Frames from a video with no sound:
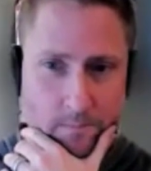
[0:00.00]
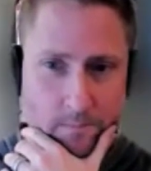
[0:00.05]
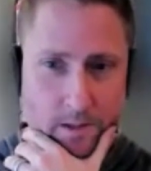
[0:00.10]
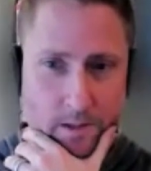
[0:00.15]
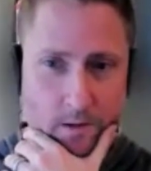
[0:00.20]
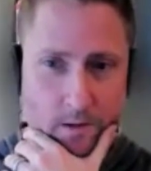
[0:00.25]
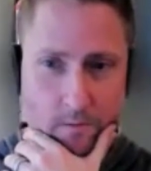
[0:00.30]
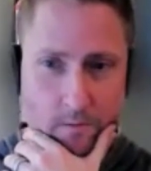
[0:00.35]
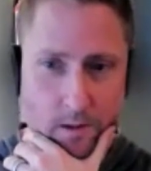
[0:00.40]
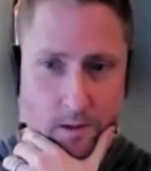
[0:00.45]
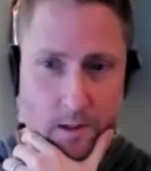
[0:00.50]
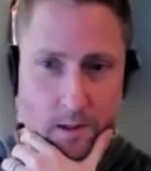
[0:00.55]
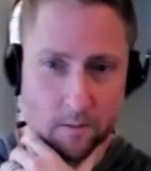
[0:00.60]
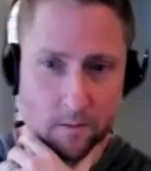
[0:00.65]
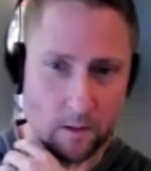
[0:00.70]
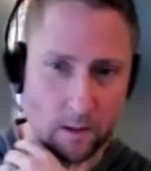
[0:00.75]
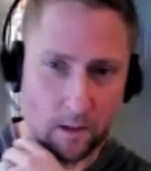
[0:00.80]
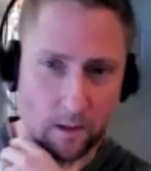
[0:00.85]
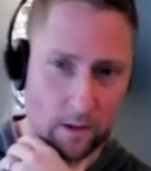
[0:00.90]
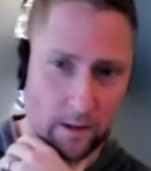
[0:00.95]

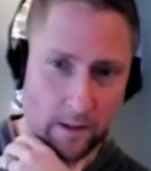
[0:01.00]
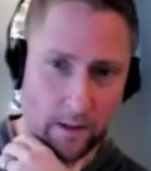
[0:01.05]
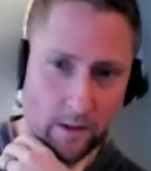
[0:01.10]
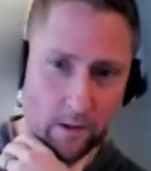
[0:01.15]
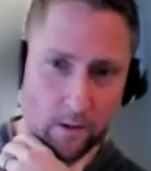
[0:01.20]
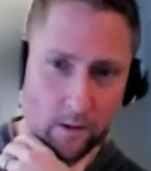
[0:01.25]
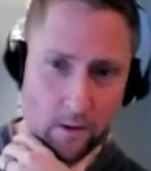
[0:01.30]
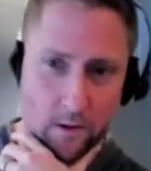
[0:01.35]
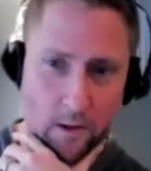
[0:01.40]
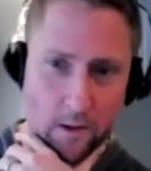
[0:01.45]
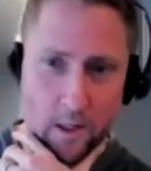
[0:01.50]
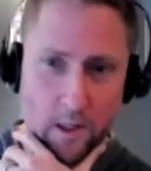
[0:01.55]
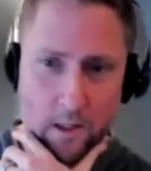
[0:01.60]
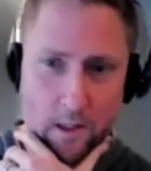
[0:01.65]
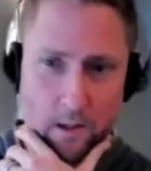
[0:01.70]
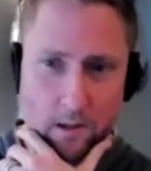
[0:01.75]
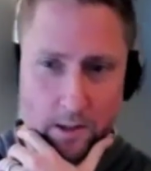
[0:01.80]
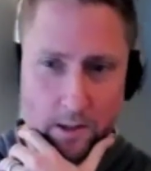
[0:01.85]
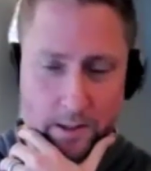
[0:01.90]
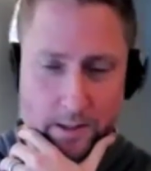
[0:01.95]
I look at your
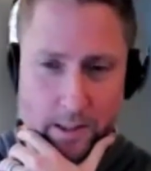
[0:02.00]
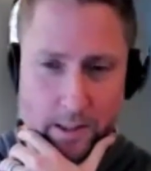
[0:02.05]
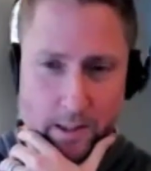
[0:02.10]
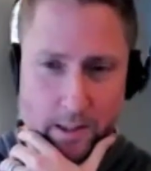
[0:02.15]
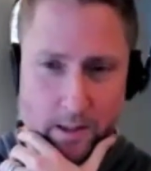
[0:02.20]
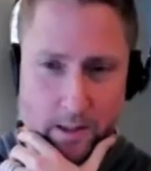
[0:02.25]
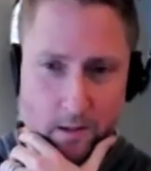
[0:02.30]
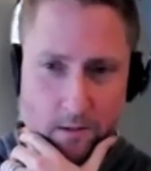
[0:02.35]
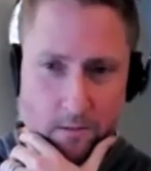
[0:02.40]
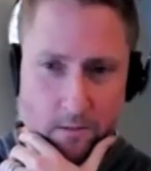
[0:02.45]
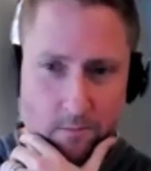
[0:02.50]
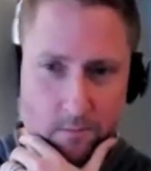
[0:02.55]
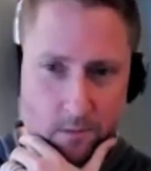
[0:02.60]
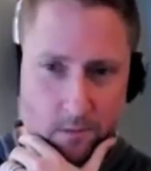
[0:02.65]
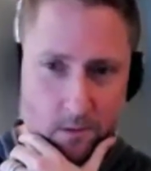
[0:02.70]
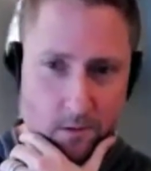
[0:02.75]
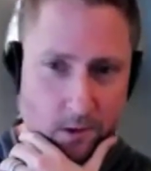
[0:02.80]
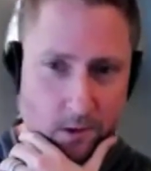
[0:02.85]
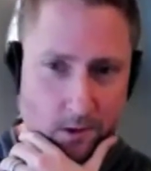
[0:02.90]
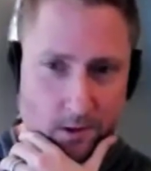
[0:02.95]
LinkedIn, and it
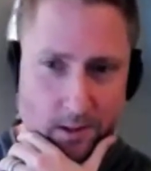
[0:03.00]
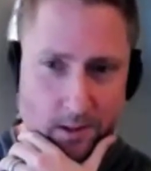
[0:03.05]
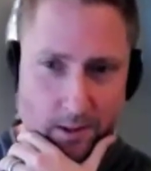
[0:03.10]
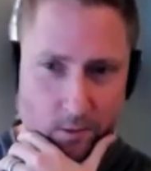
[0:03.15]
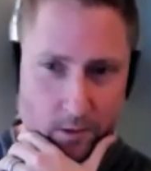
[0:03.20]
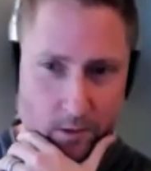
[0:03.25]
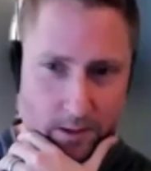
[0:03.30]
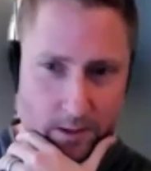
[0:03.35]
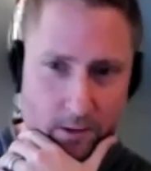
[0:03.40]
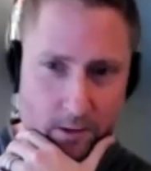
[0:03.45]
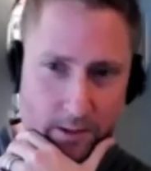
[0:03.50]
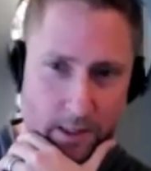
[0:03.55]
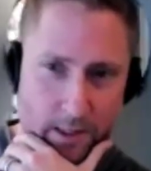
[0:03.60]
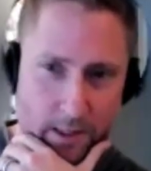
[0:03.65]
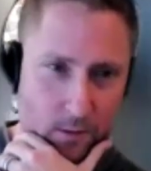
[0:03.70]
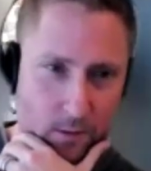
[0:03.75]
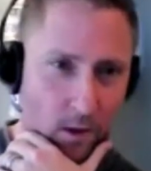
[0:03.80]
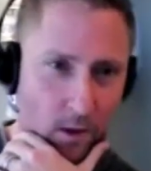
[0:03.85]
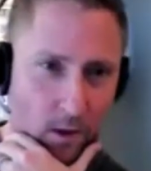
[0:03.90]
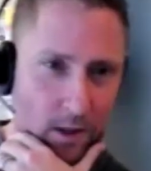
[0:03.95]
looks like what,
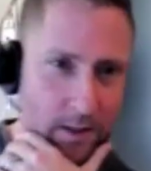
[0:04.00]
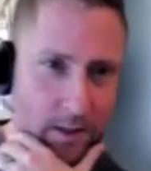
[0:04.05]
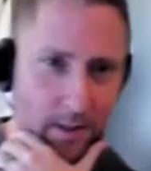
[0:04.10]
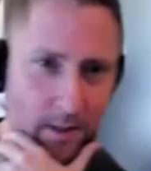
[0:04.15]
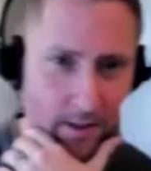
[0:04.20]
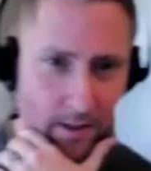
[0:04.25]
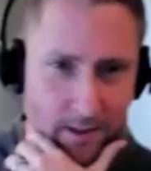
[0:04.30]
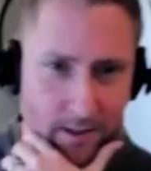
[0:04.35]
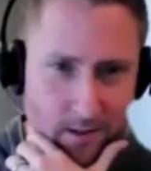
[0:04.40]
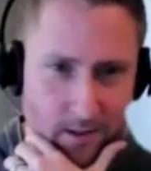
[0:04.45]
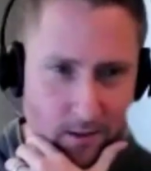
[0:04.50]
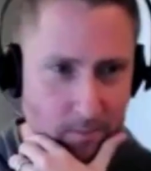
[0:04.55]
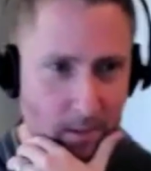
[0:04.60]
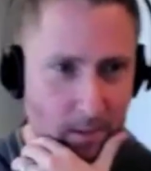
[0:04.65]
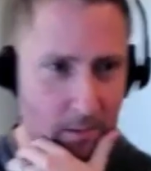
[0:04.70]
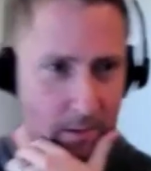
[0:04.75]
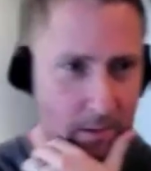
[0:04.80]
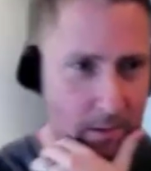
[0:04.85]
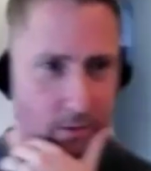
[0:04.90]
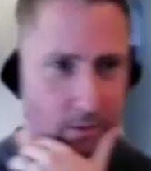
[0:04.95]
2001 at least, or
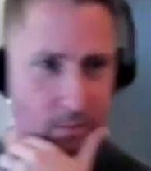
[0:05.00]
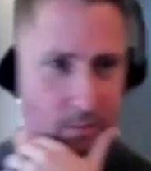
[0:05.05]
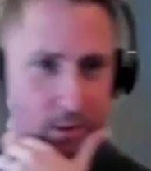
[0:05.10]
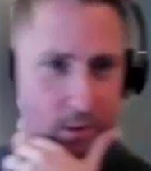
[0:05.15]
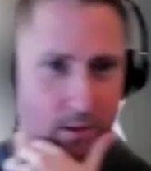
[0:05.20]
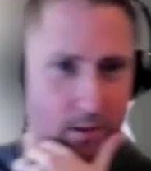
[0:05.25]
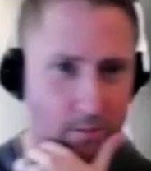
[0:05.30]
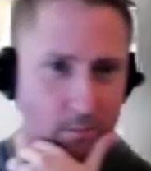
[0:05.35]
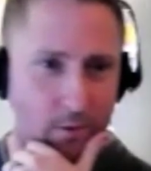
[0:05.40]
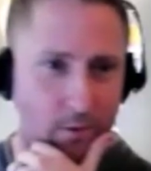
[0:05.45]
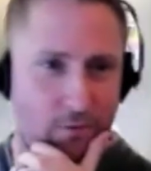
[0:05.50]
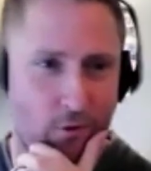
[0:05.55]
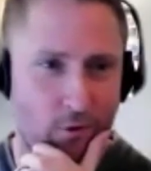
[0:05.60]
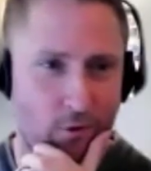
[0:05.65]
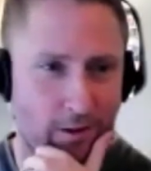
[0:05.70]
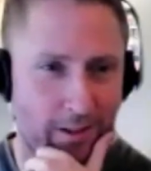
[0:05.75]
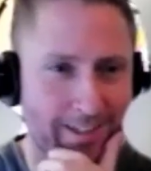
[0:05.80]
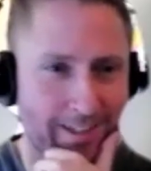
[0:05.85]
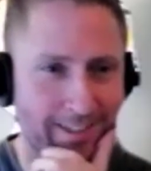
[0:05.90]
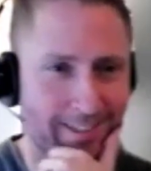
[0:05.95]
maybe even before
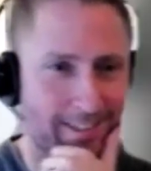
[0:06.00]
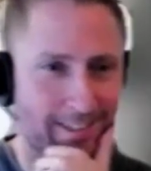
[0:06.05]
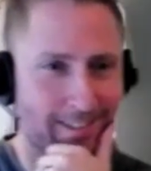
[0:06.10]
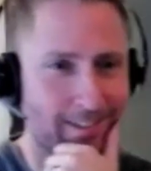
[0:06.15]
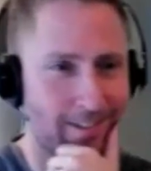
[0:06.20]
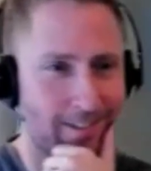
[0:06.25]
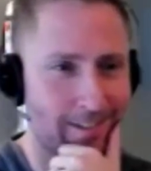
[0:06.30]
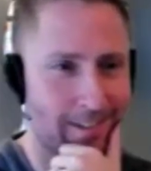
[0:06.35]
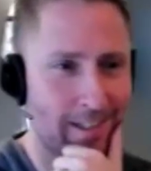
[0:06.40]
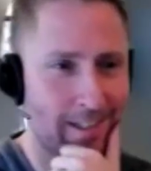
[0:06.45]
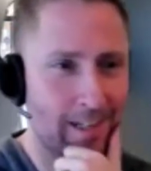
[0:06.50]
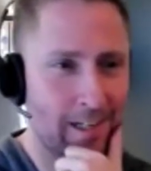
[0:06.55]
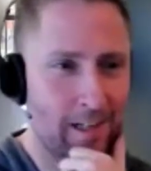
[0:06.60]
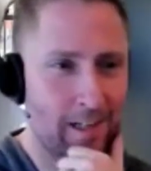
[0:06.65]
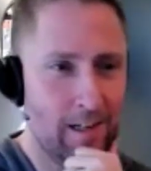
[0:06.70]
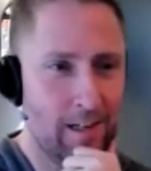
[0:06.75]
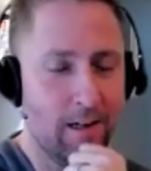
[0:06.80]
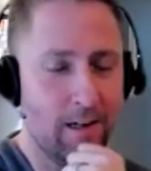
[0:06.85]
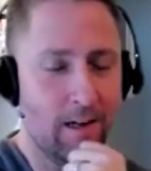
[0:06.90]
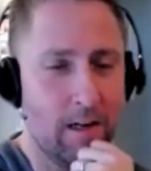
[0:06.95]
that. So
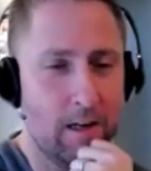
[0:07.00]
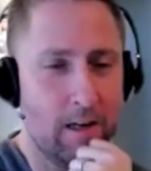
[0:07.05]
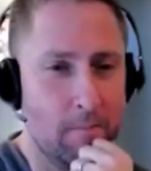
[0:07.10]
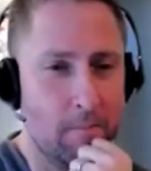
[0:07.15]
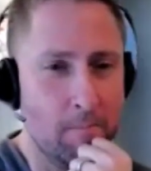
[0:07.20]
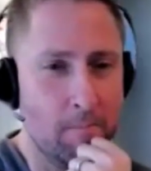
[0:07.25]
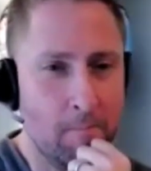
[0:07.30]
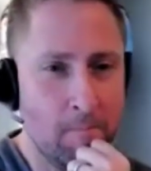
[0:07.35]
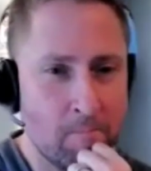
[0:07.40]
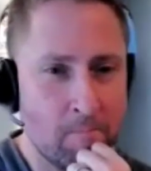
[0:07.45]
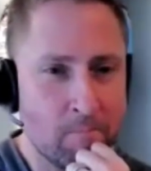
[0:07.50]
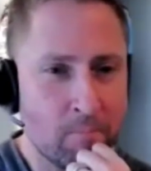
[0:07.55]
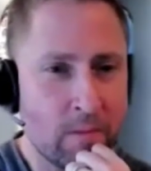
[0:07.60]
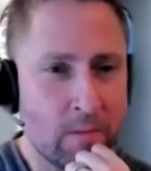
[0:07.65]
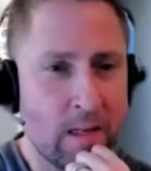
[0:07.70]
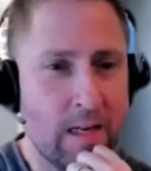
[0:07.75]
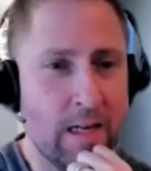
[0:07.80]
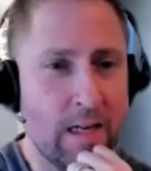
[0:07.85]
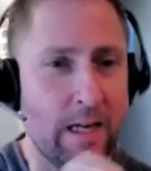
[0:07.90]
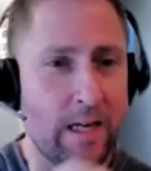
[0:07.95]
um,
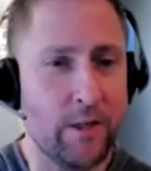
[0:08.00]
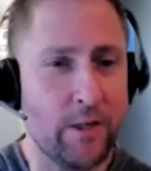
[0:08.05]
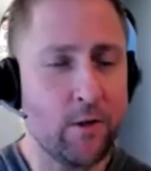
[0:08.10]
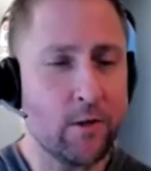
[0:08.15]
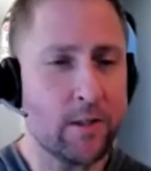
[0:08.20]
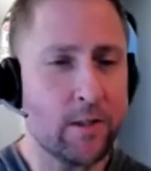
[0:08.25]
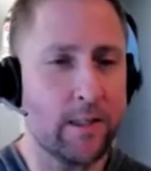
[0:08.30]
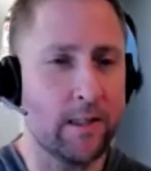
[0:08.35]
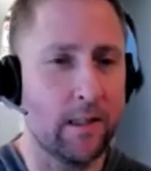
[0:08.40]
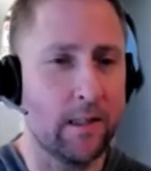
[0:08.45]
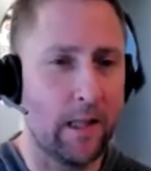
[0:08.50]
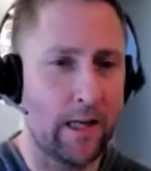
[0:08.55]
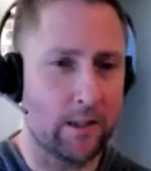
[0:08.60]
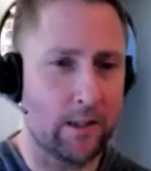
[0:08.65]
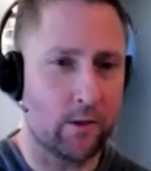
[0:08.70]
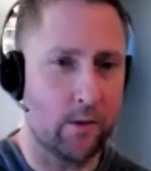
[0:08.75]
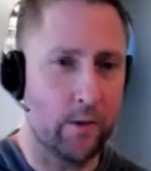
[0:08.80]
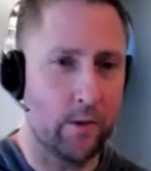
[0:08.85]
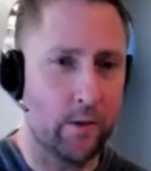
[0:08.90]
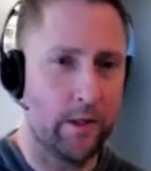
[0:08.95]
as you see the
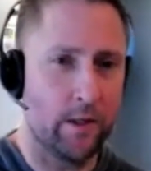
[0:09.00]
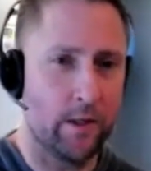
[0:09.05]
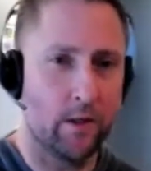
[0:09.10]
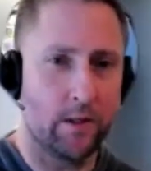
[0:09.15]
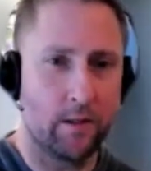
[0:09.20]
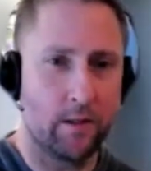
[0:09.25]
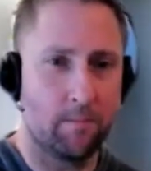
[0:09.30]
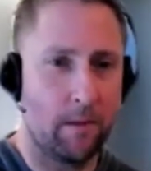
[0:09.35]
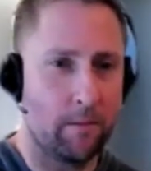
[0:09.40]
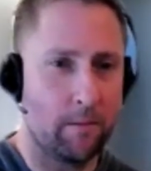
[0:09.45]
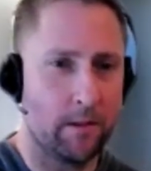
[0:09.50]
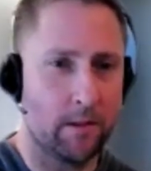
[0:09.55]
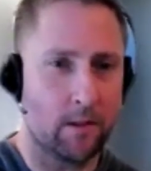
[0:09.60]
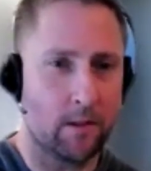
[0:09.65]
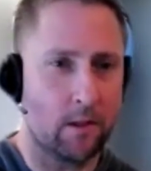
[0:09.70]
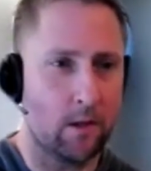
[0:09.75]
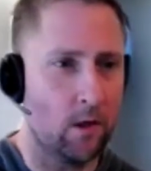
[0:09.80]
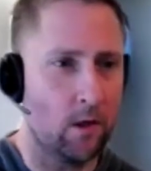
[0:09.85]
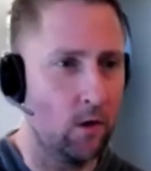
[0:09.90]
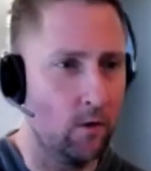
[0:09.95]
last 2 years, and maybe it's
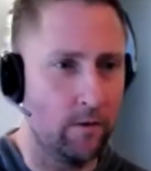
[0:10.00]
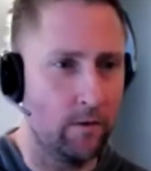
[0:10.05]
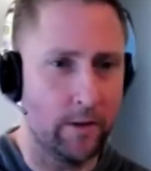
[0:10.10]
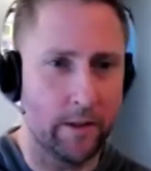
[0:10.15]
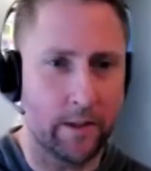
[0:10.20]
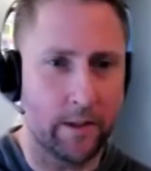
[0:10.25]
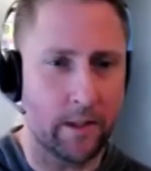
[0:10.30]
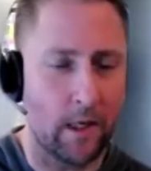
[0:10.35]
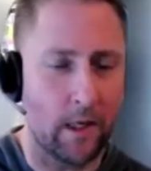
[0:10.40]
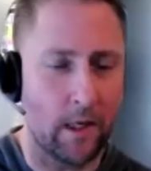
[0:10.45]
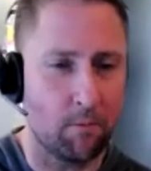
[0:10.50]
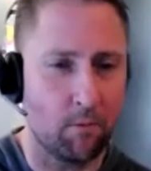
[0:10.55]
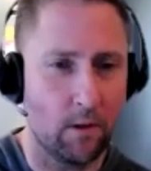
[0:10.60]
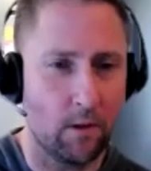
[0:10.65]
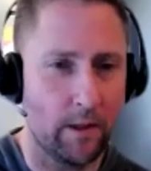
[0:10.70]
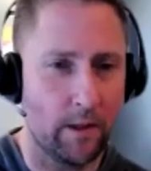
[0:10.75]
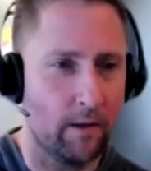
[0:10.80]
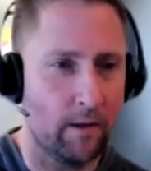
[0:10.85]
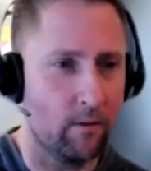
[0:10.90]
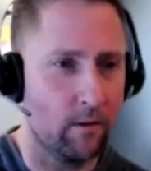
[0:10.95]
COVID type
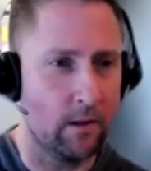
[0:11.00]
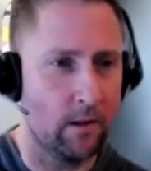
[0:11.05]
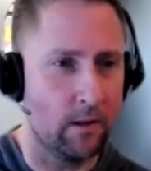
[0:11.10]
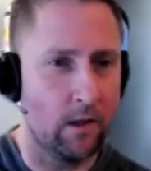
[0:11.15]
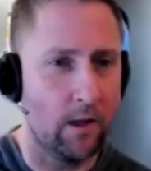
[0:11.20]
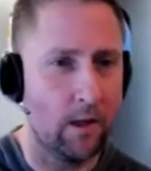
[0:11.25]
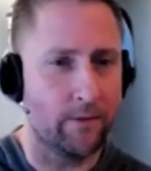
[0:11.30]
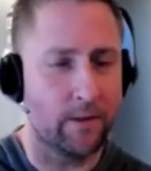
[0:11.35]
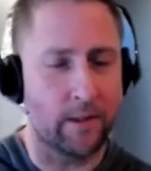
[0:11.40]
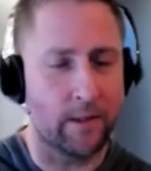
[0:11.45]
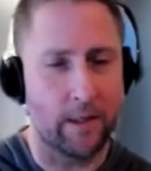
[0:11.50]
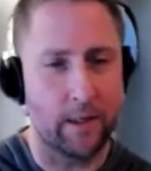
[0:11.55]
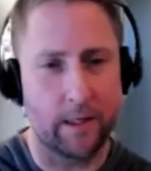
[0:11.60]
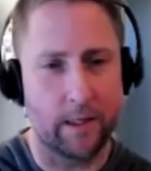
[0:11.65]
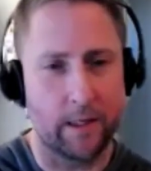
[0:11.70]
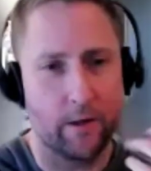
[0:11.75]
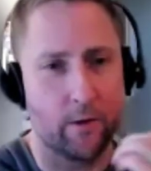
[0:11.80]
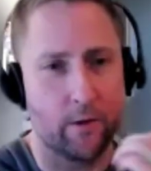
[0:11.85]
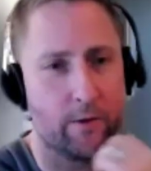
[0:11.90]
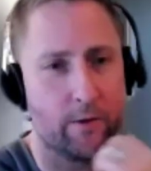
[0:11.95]
related, I would love to kind of
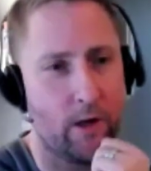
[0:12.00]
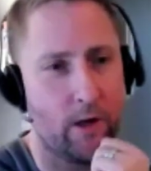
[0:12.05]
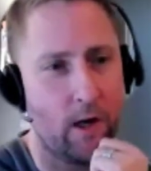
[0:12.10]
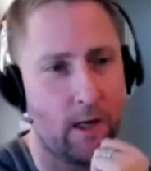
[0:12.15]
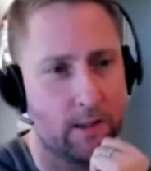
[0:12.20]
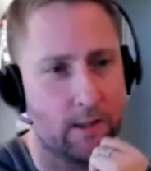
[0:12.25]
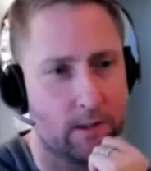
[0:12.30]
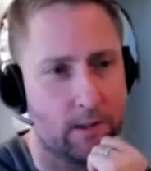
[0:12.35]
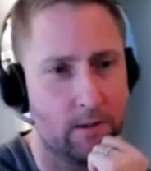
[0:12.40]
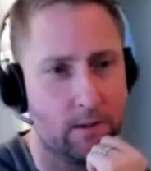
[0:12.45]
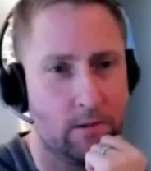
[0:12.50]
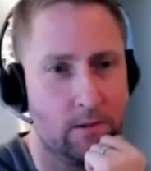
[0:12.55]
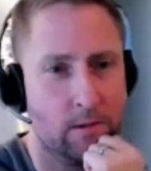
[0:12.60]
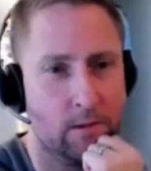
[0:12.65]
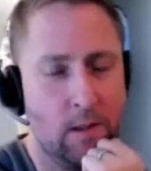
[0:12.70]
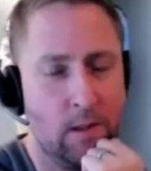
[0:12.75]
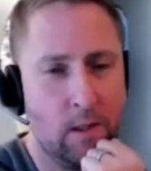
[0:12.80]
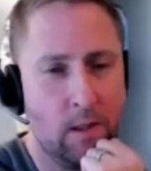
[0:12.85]
get your thoughts and